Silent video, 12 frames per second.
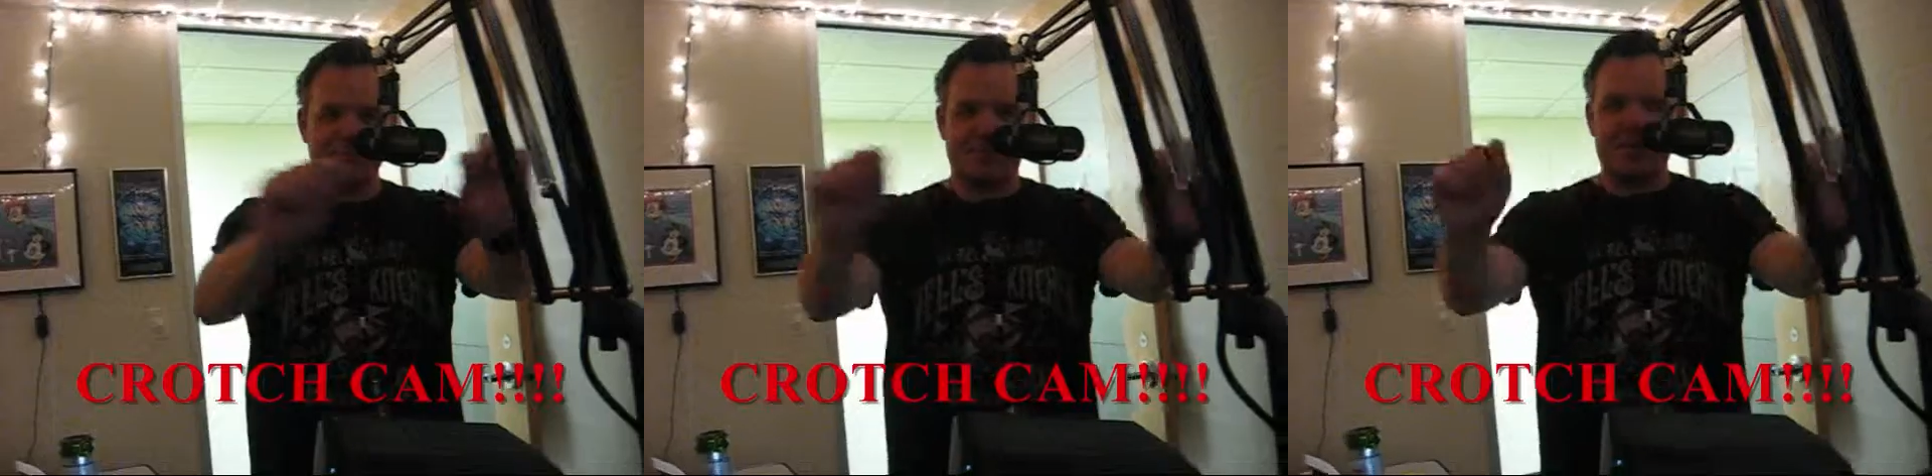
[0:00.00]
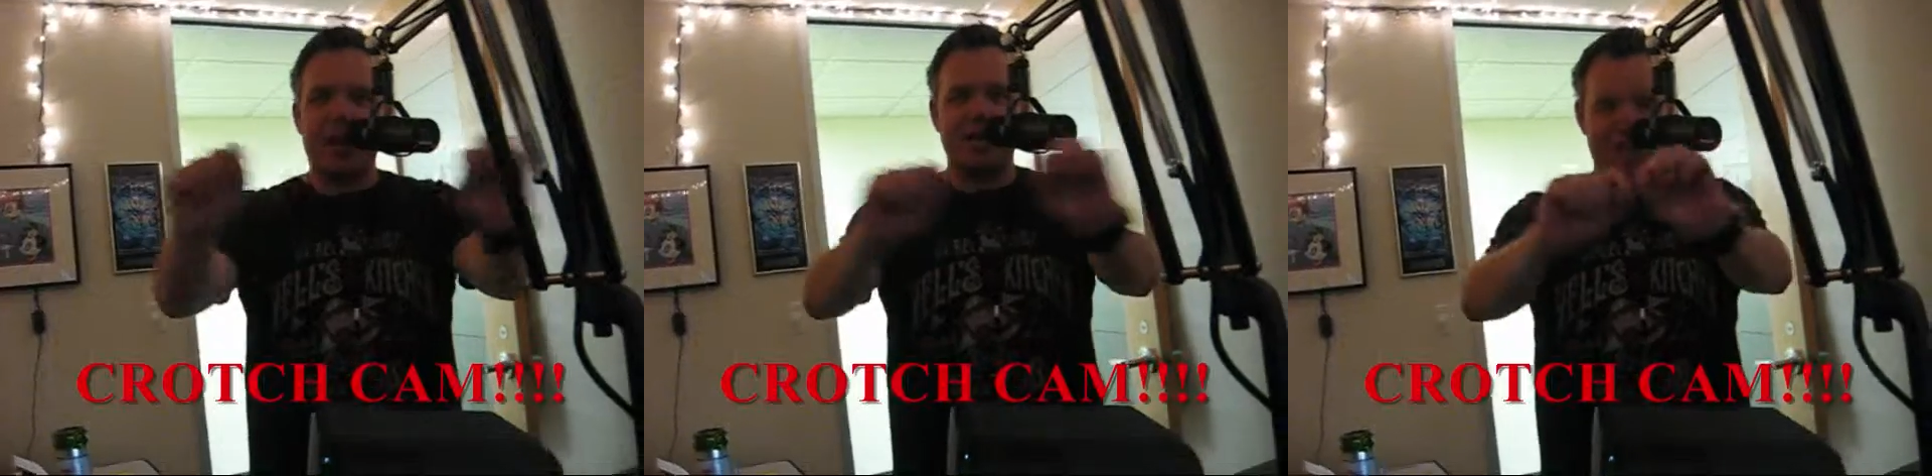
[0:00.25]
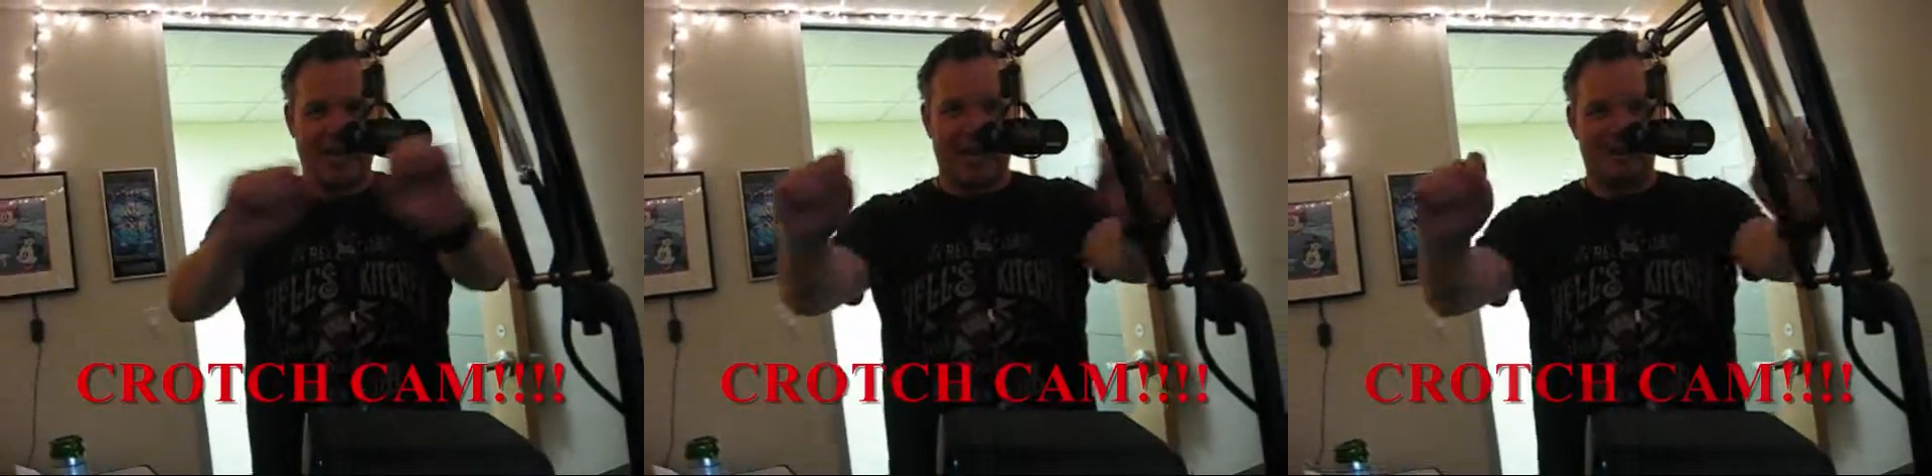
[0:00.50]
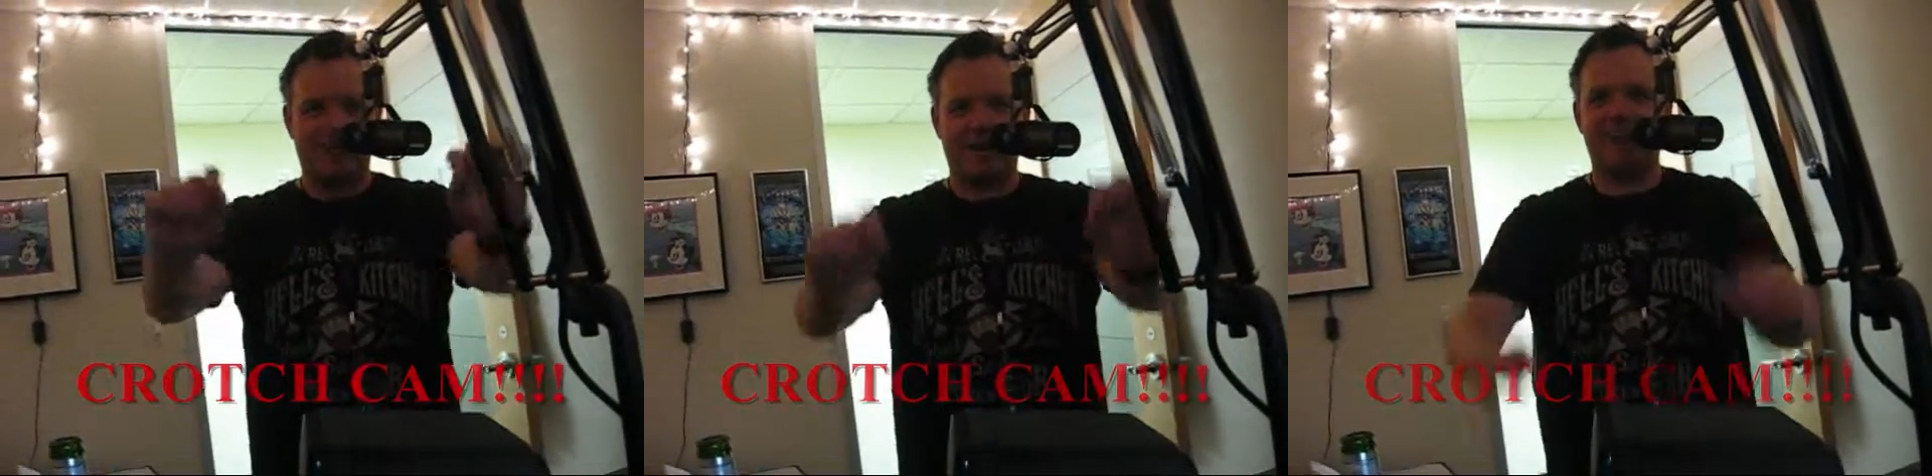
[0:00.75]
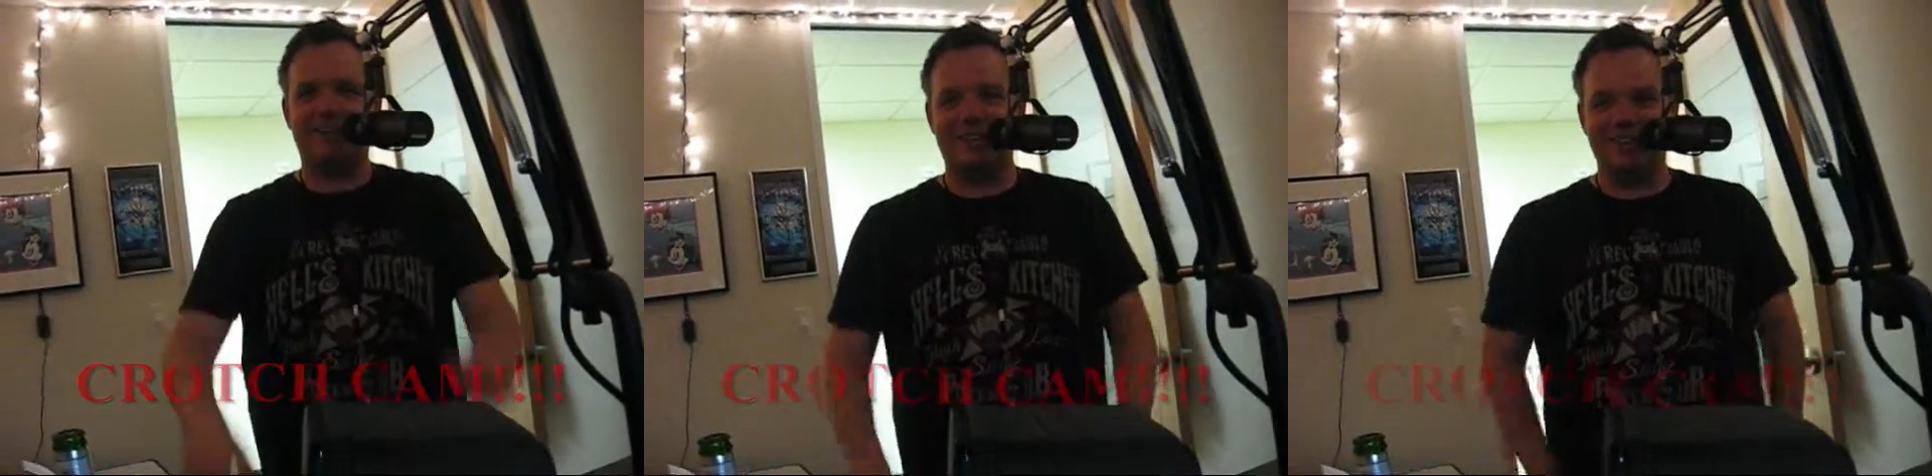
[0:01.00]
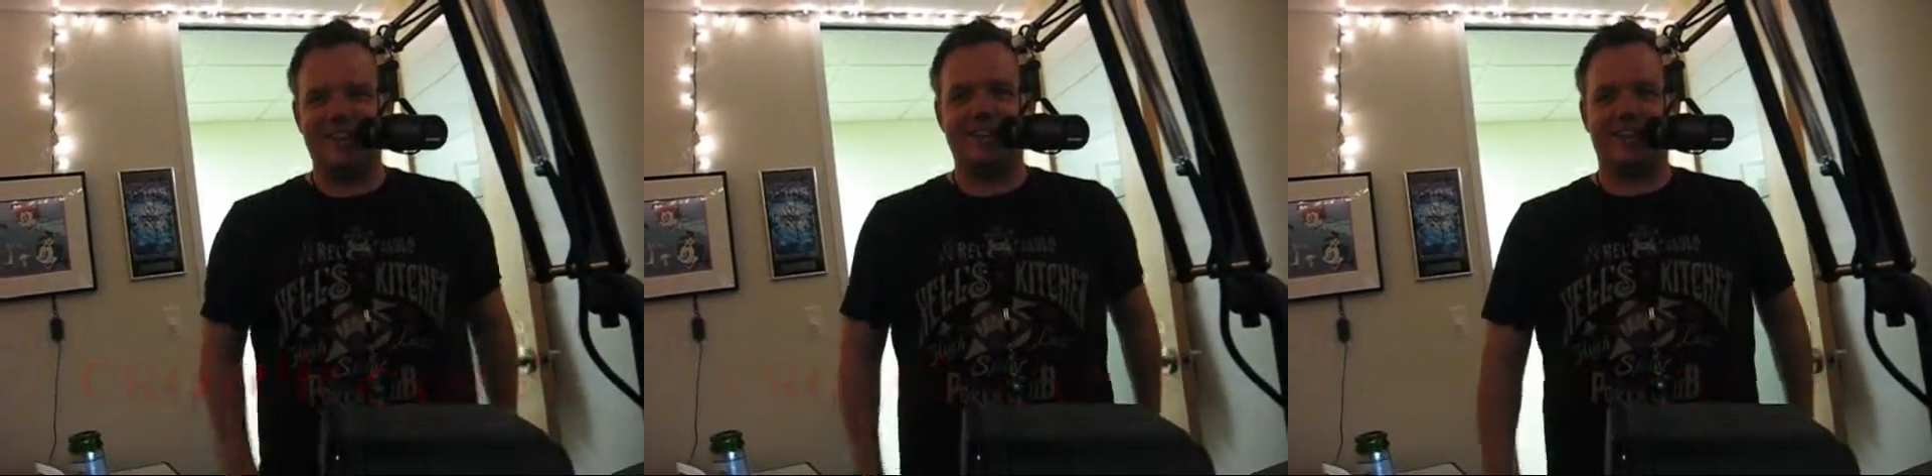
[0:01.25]
crotch cam right
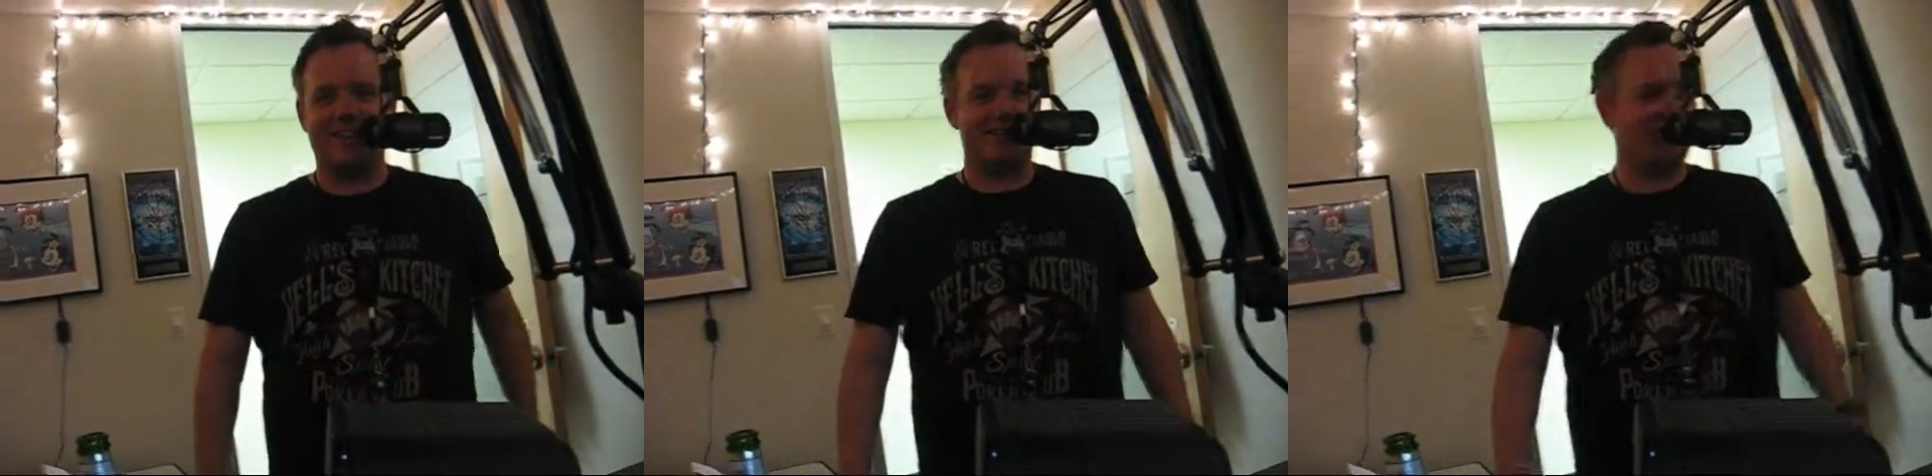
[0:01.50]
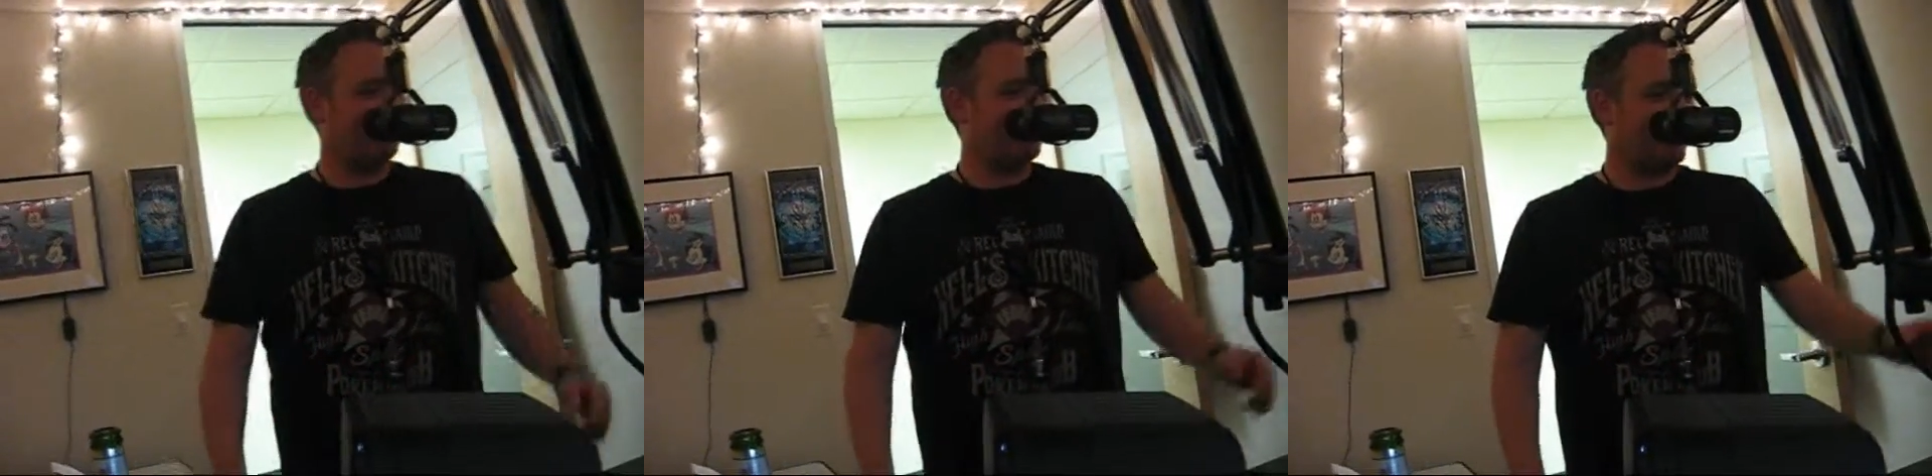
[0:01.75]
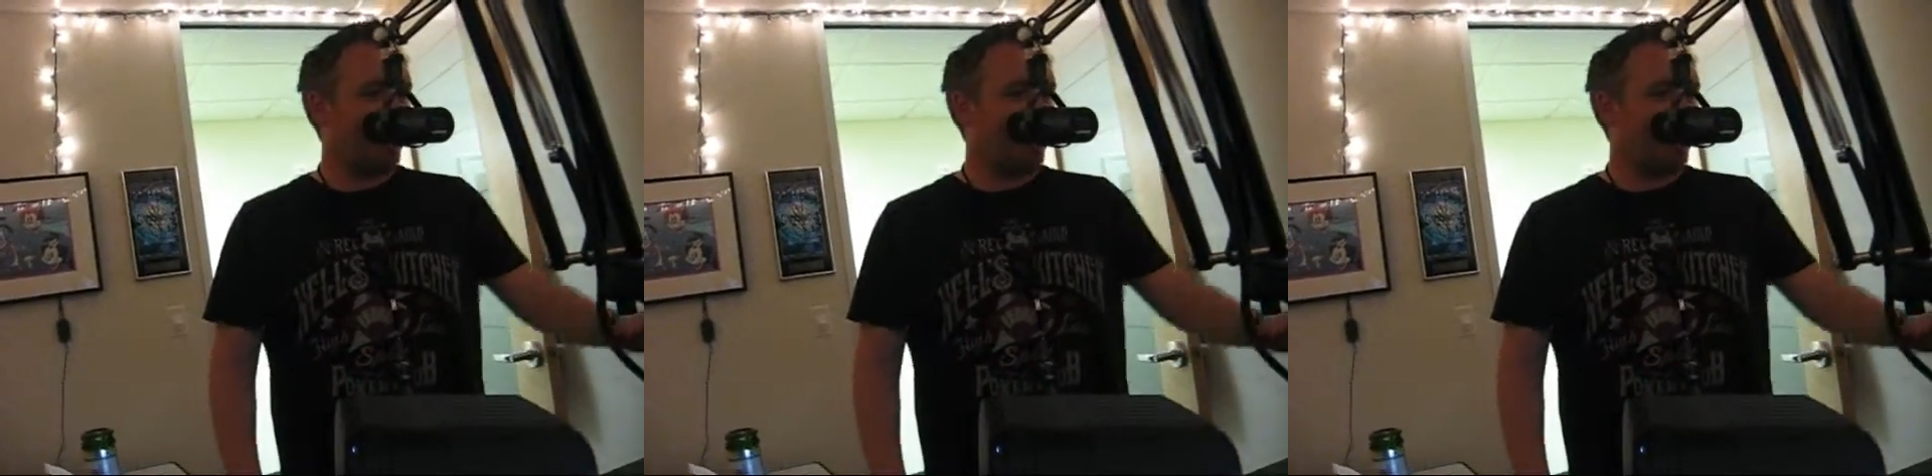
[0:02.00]
underneath it. Fuck it, we got a